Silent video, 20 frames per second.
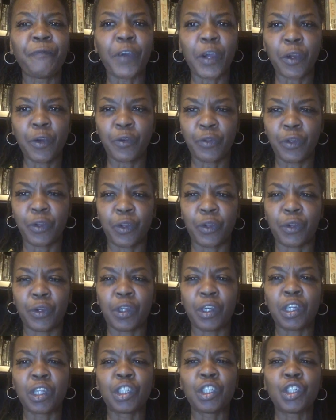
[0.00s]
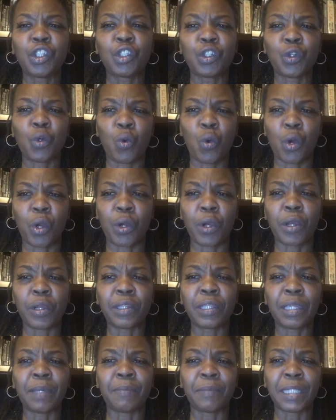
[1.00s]
further assure
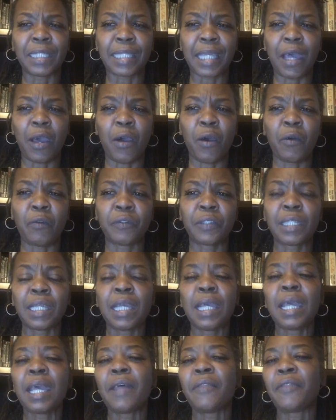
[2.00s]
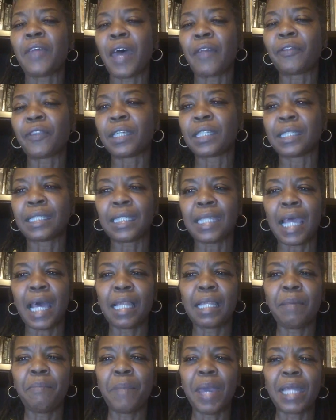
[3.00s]
themselves that the
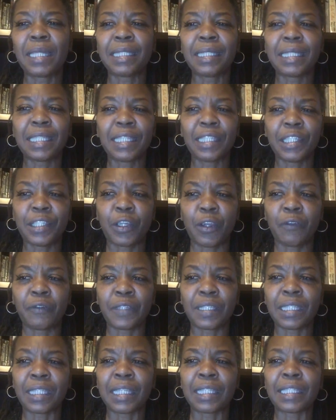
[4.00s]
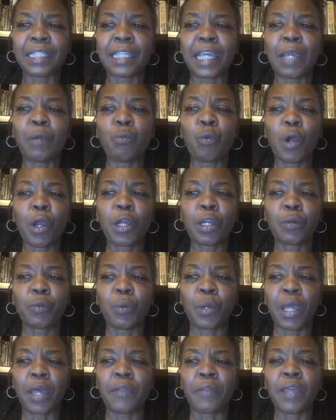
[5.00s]
telemedicine services they work
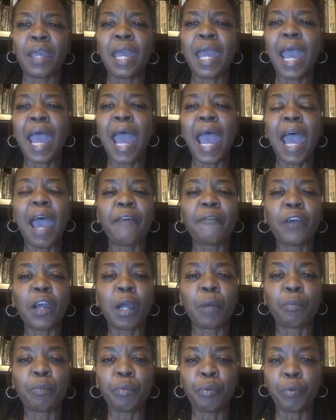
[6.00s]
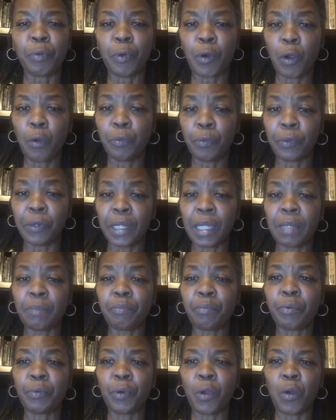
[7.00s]
with have appropriate
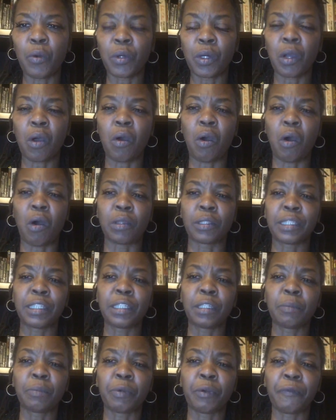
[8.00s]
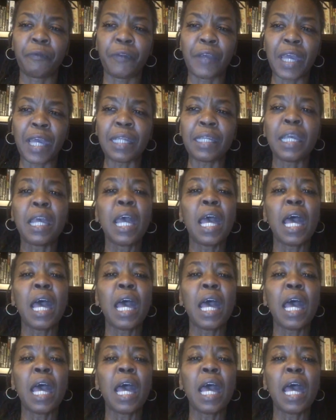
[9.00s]
protocols to prevent